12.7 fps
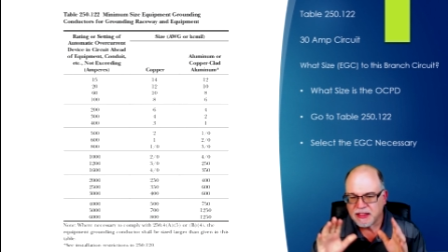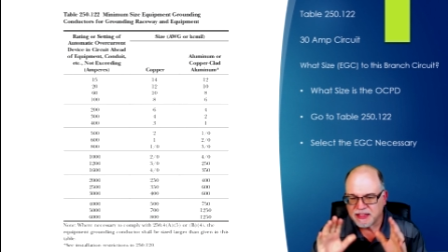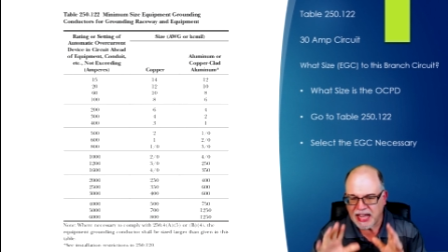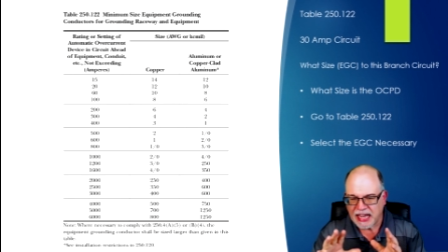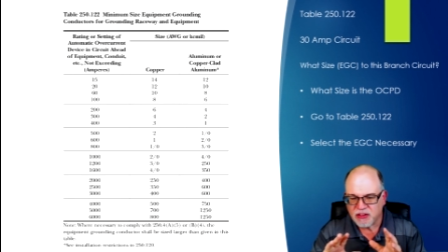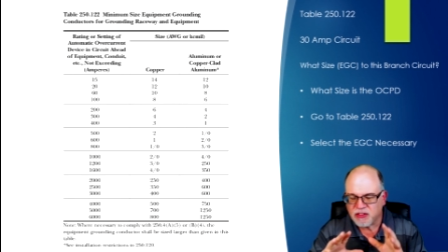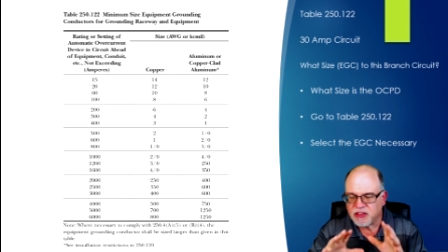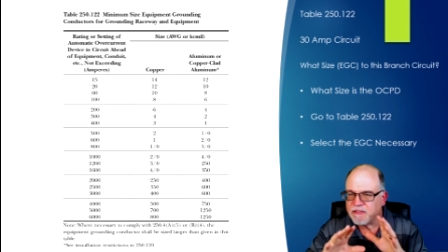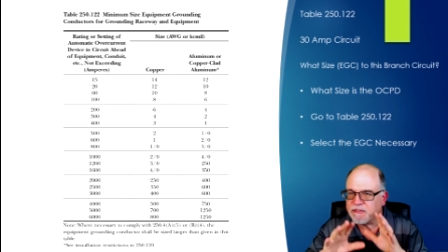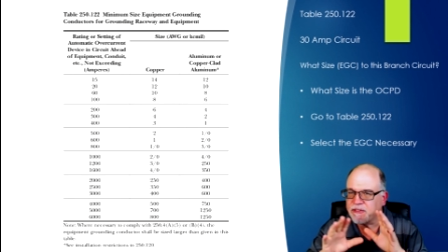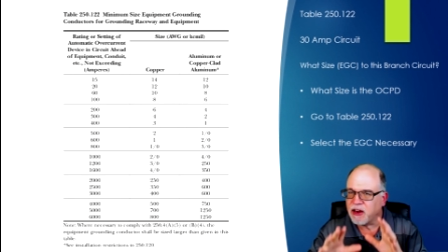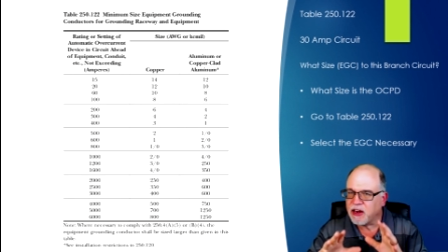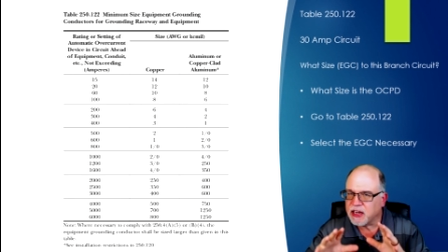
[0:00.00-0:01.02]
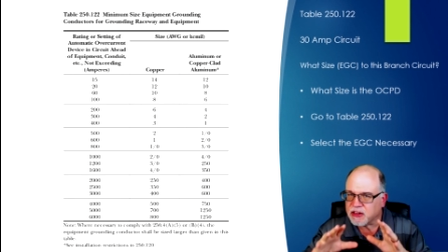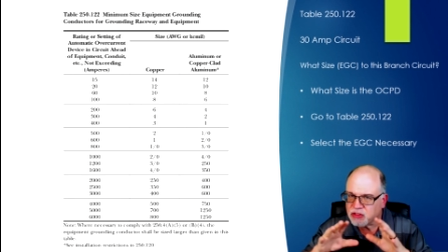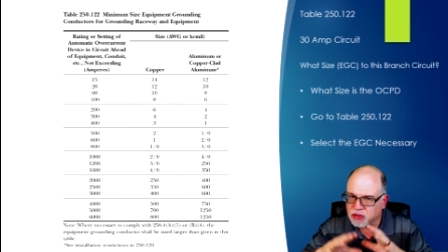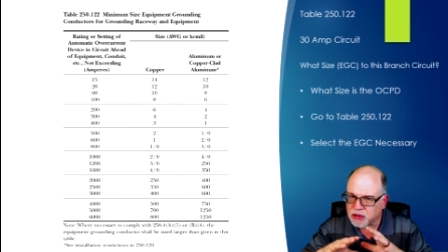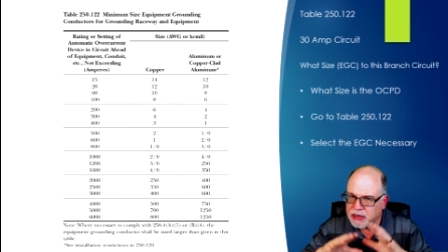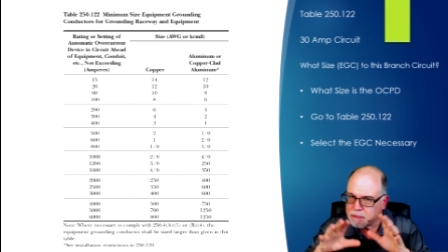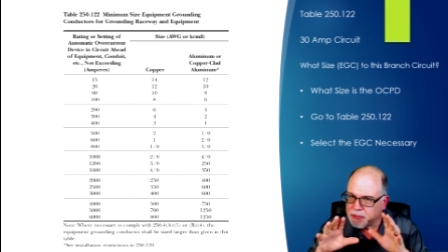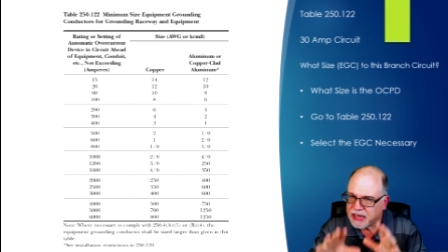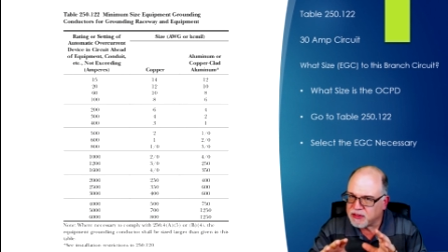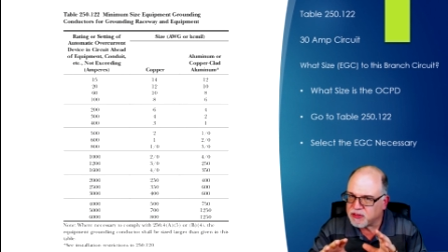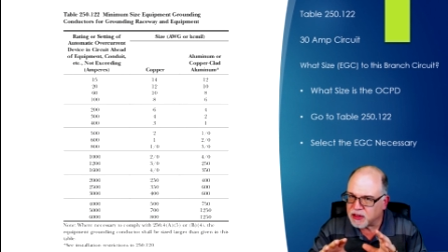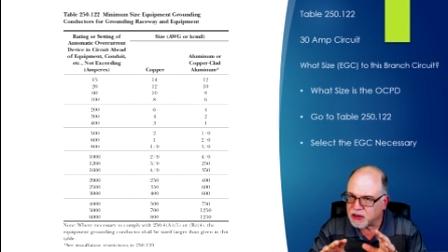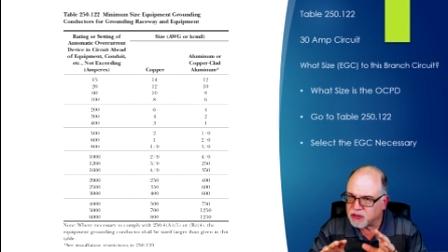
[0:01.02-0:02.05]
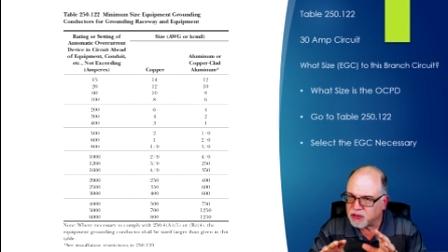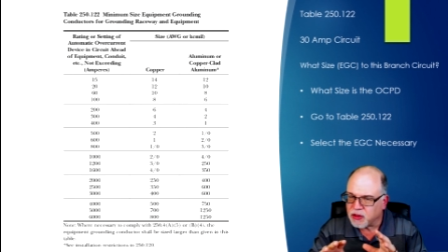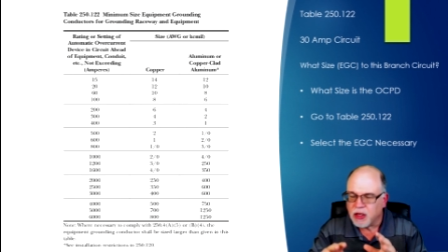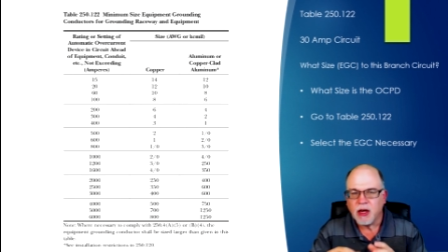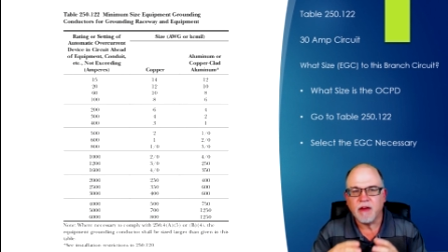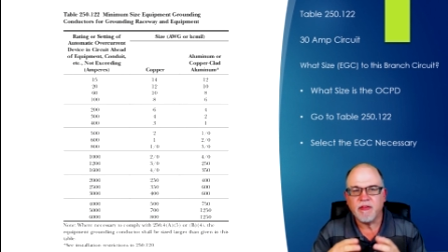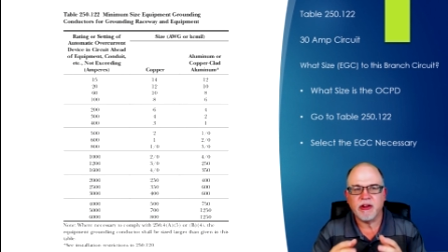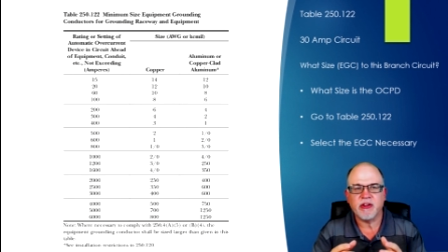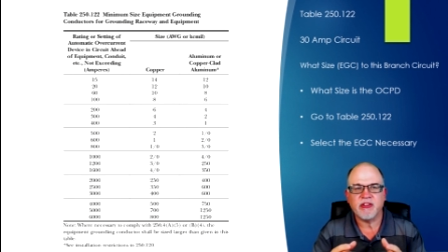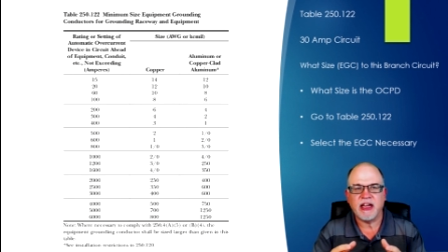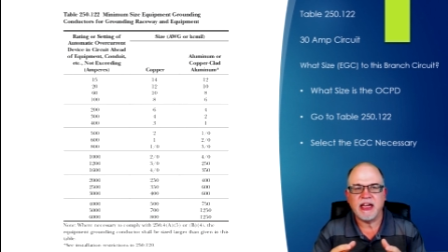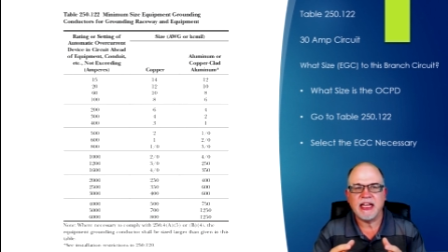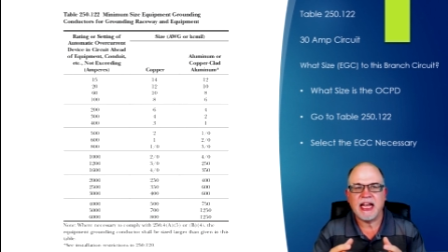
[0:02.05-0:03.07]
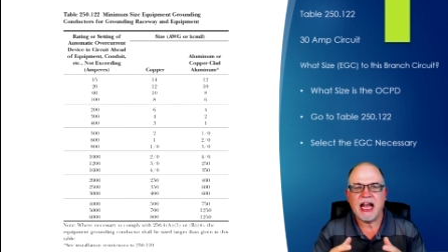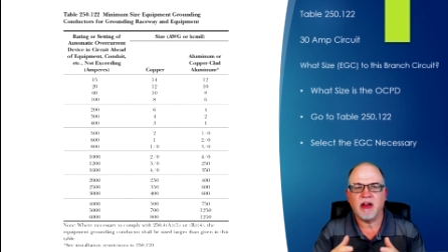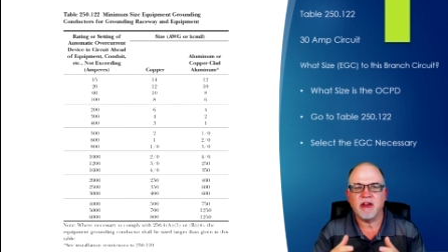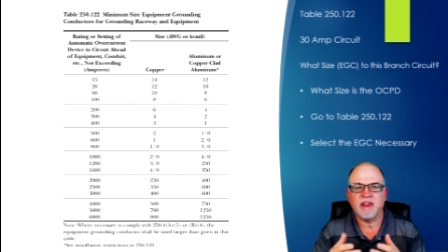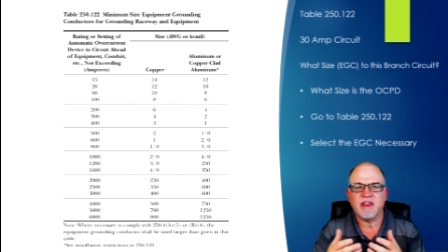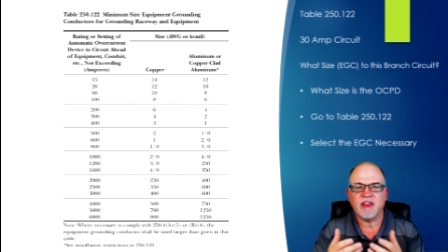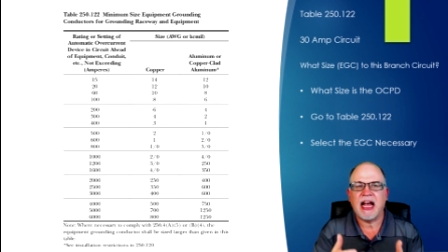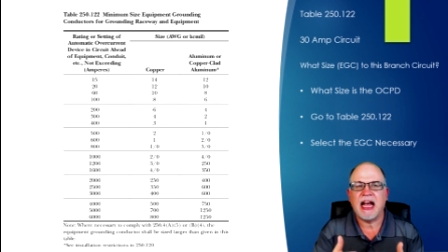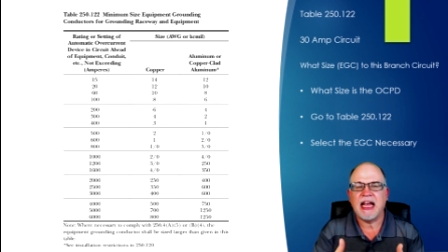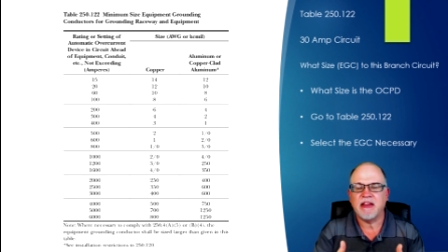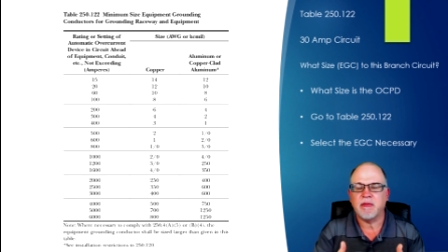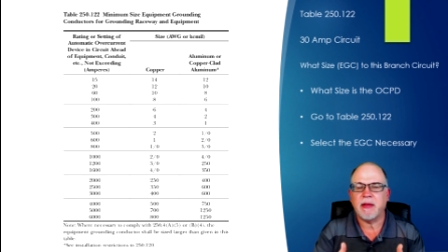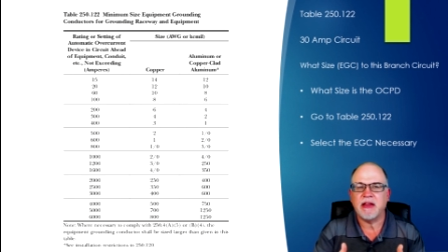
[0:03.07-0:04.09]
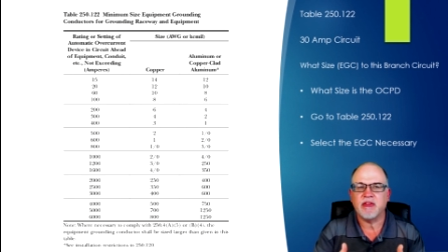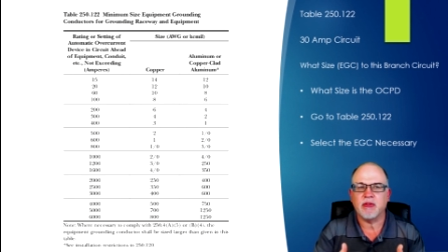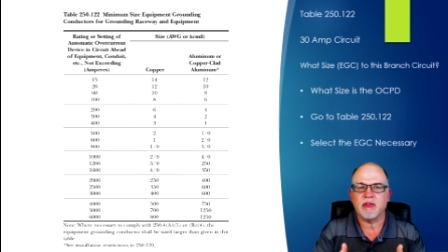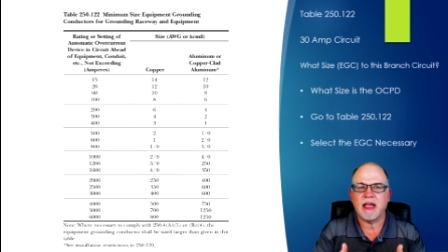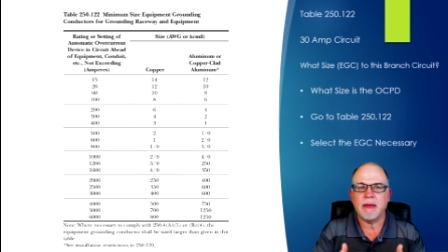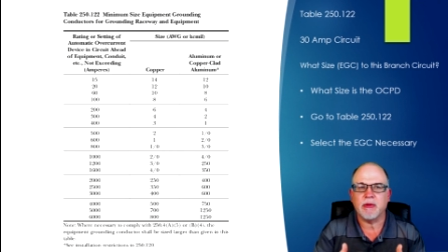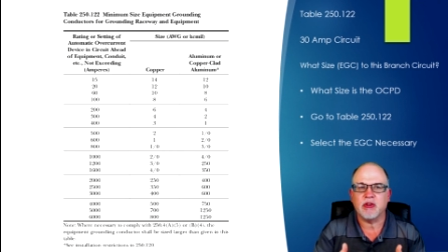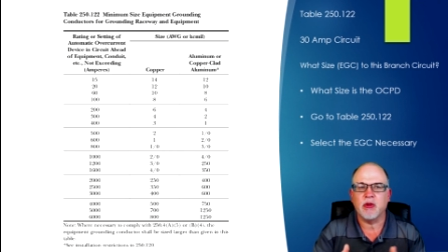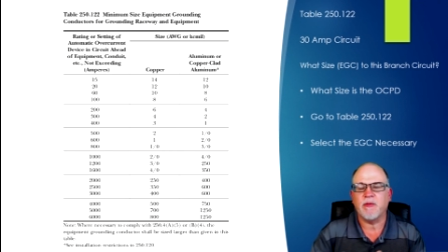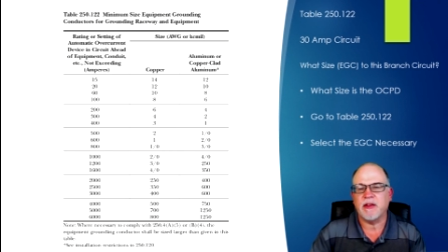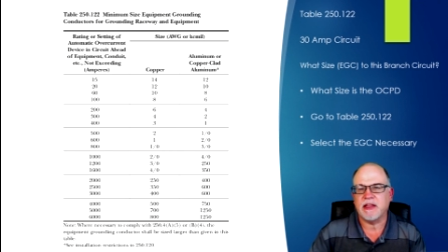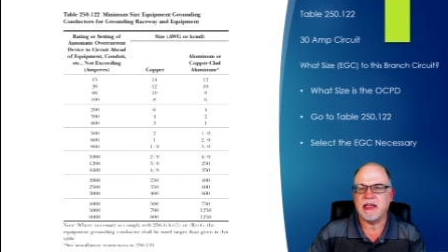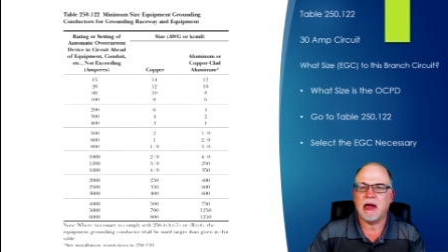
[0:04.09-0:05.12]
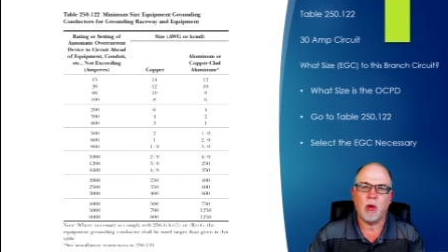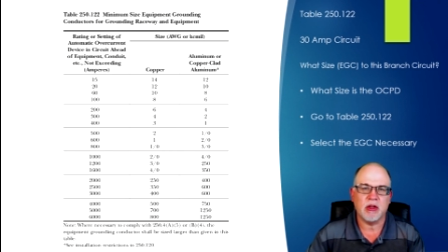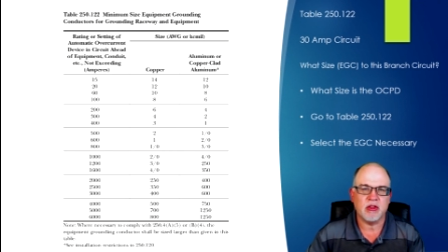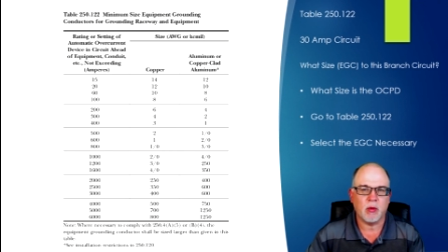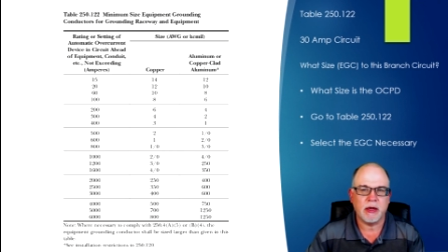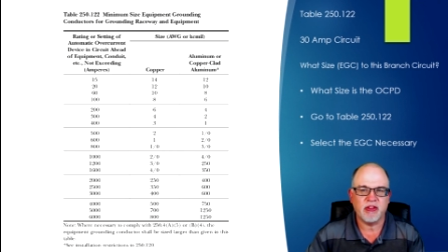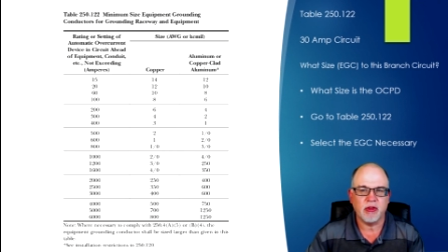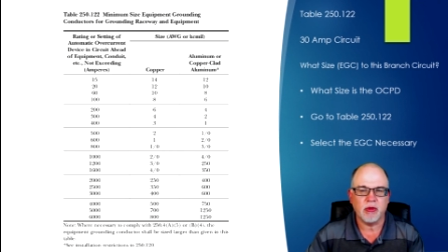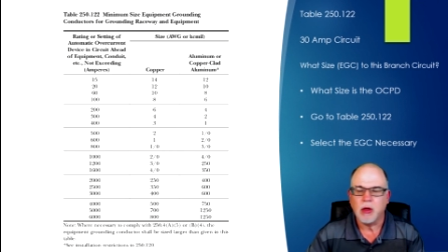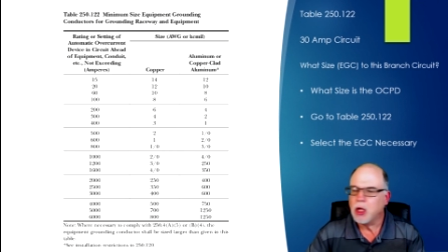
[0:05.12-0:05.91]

That is the very extreme basics of understanding how to size based on table 250.122.